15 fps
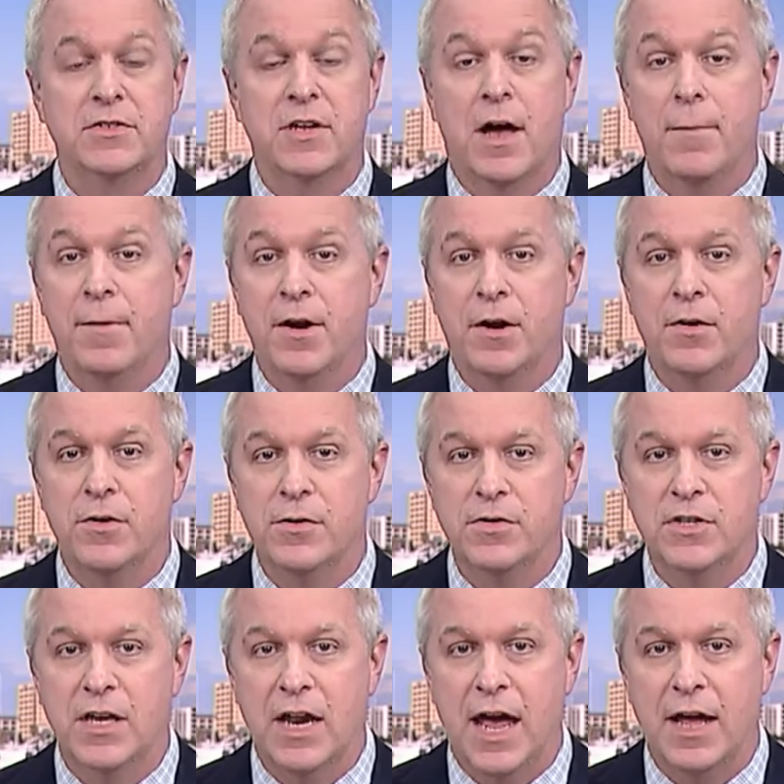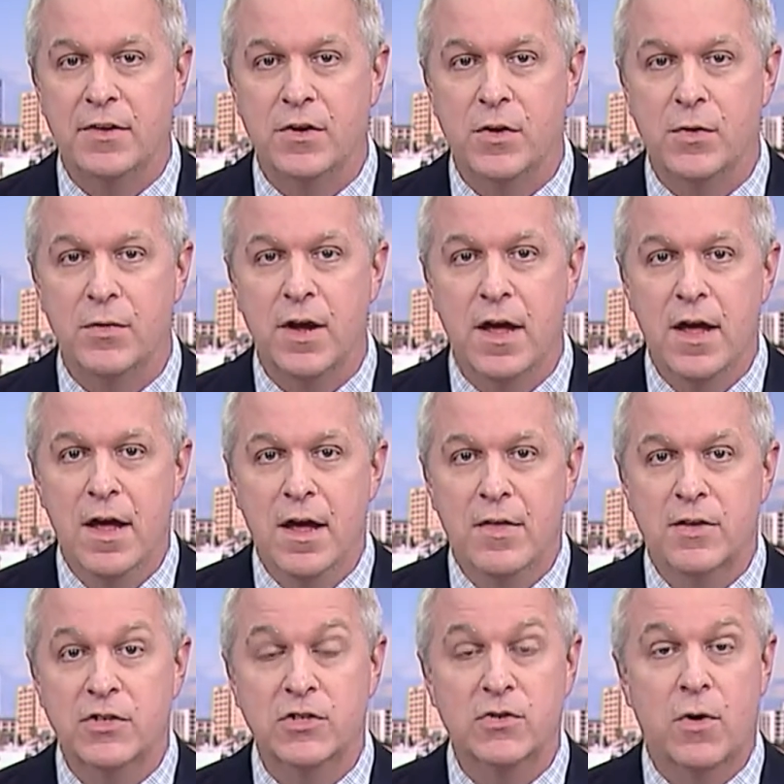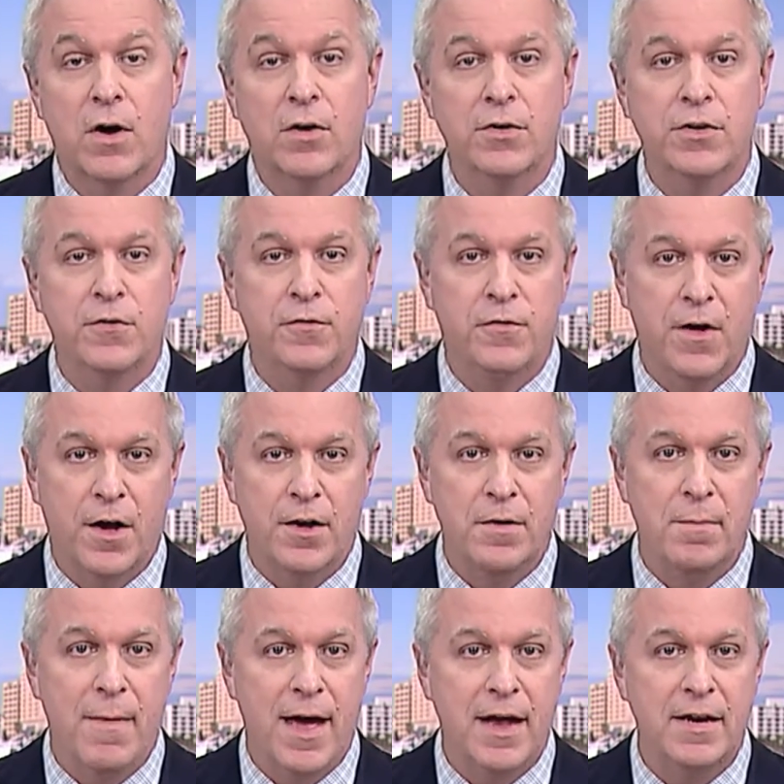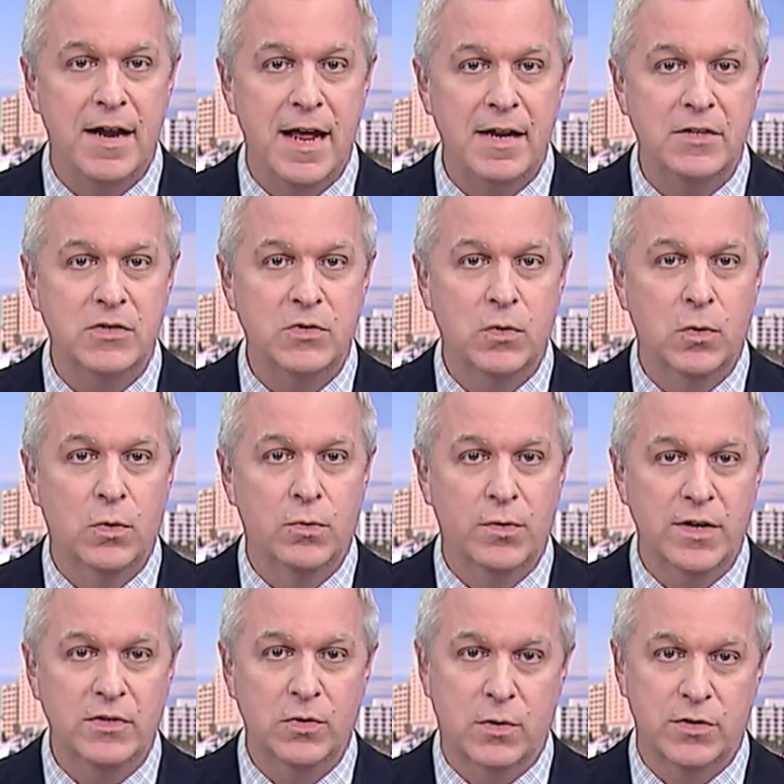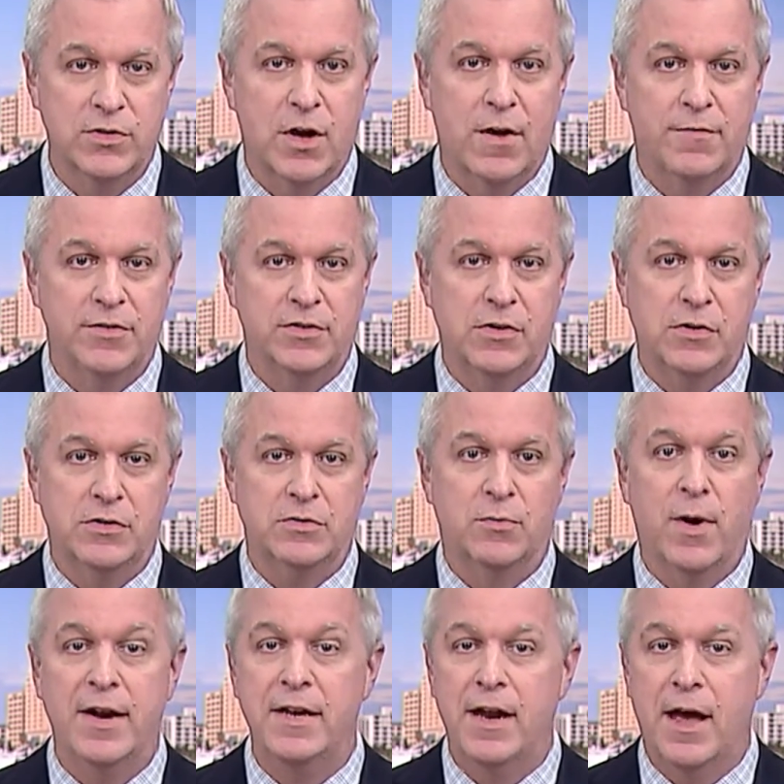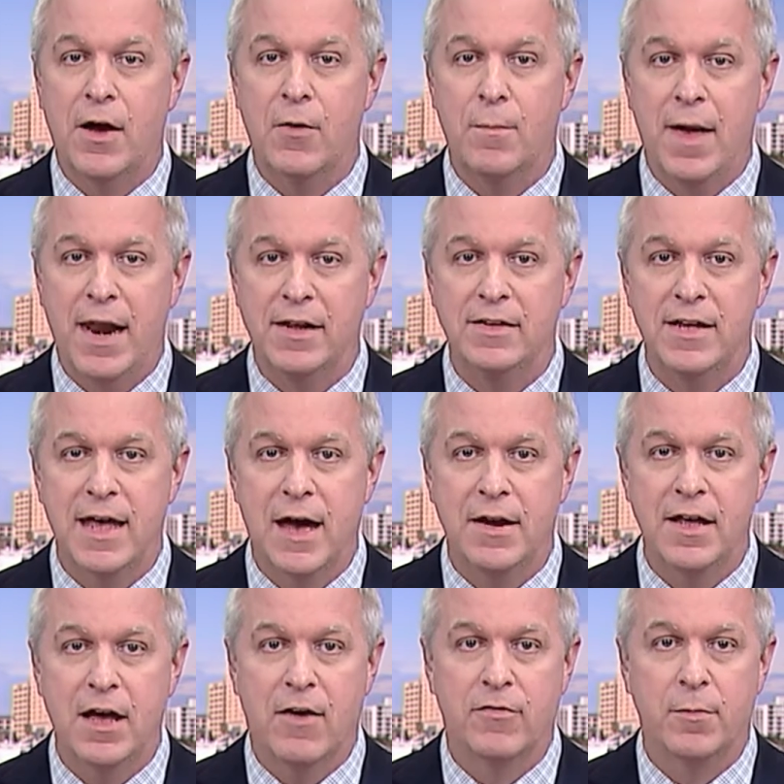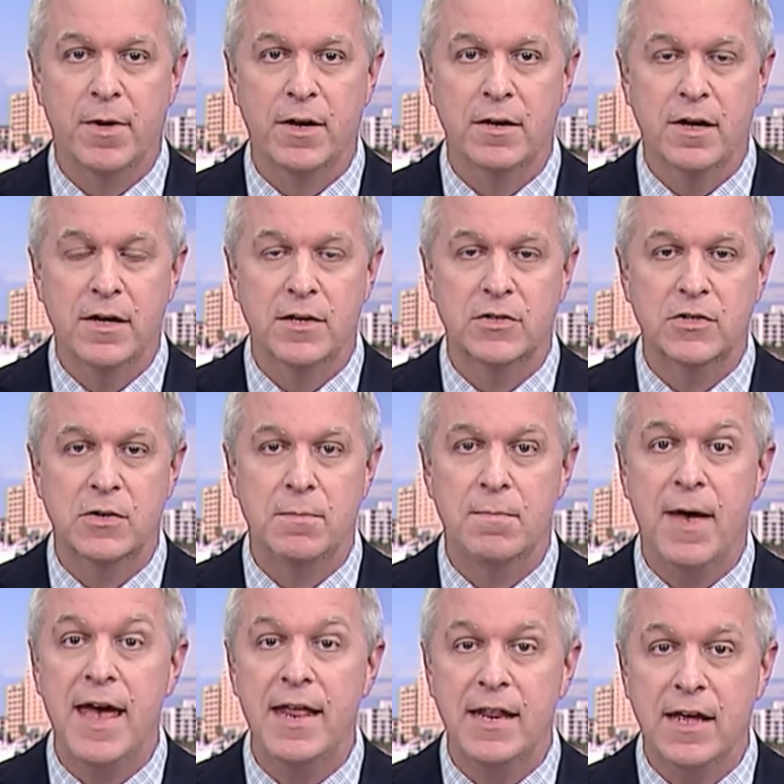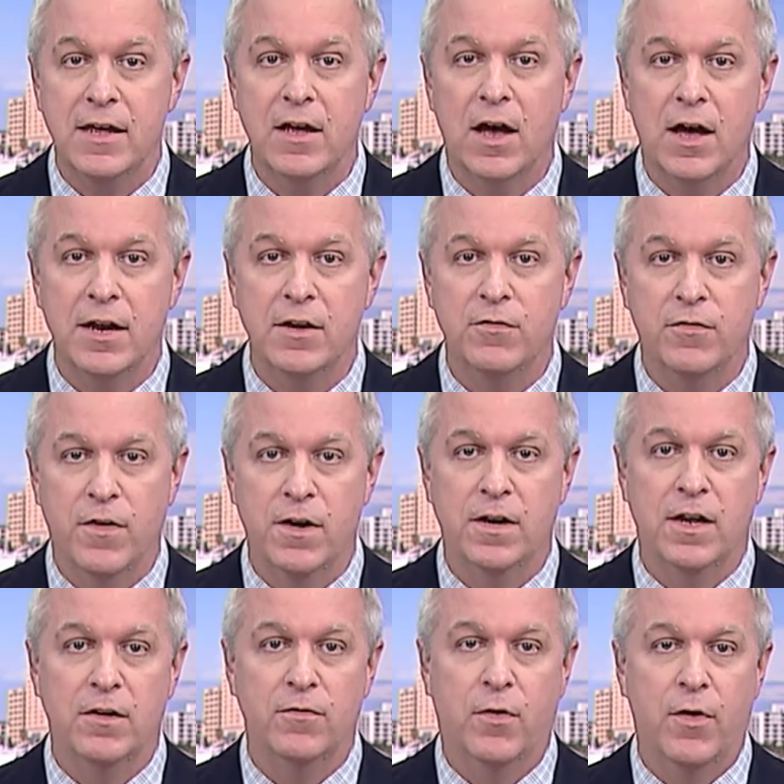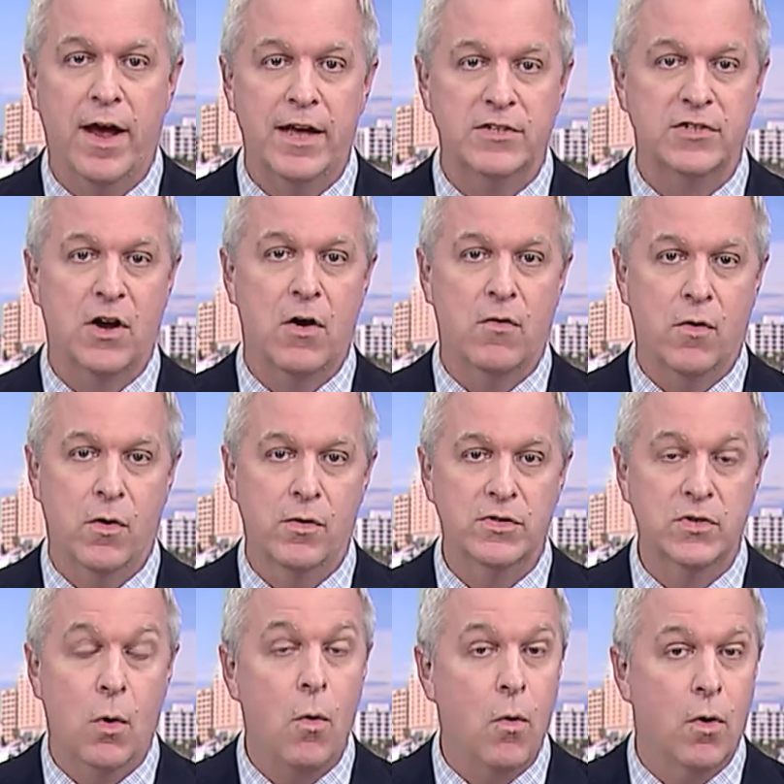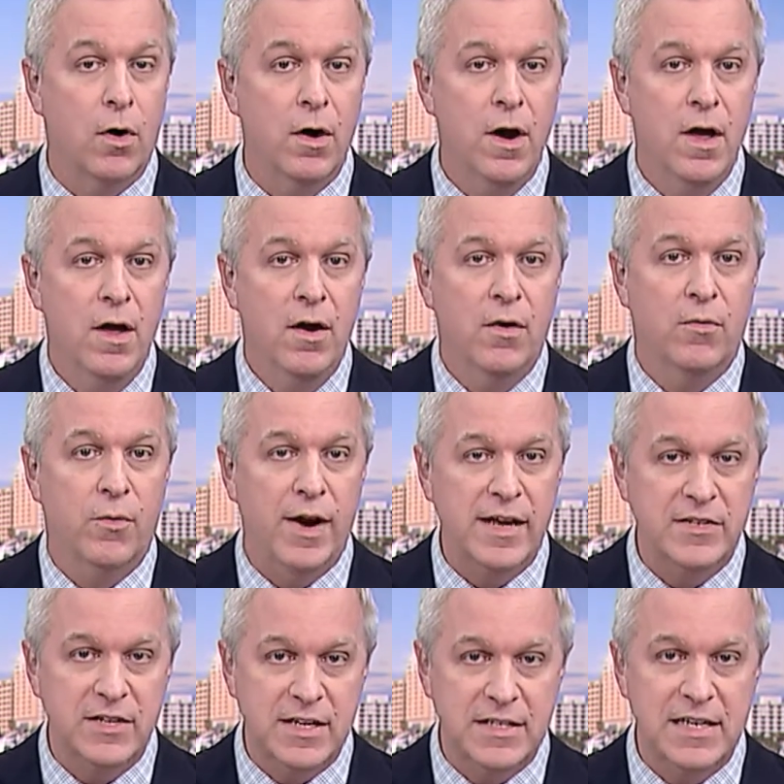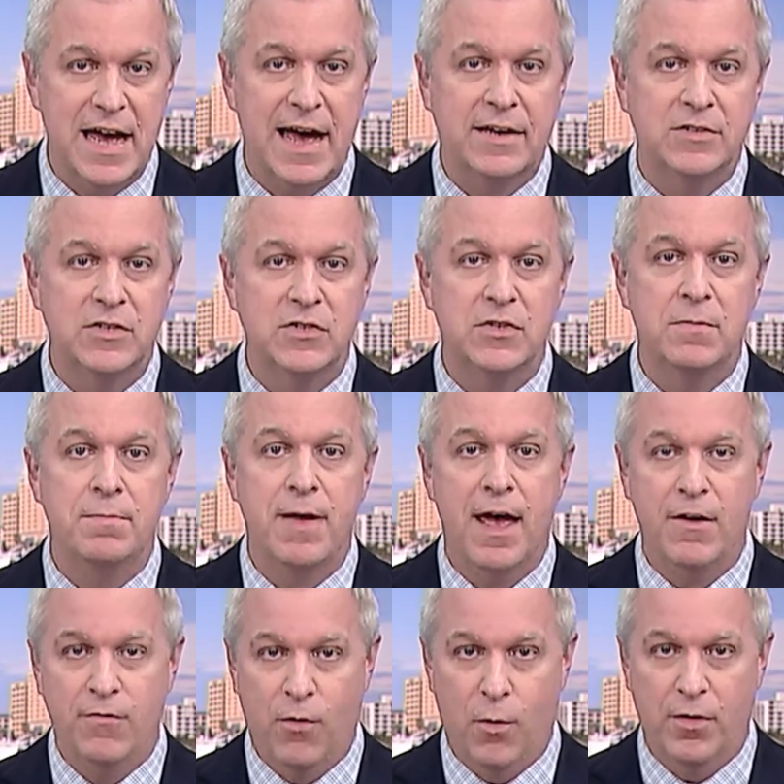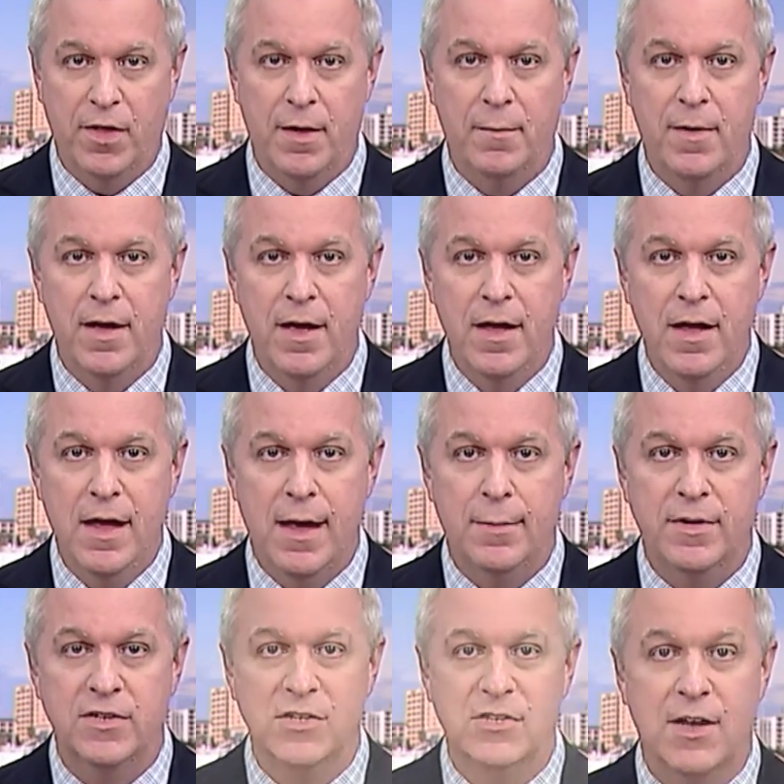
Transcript: Topping our news today at noon, the struggle to fund mandated school resource officers. Right now, Manatee County government is debating cutting funding for SROs or raising taxes to pay for them. ABC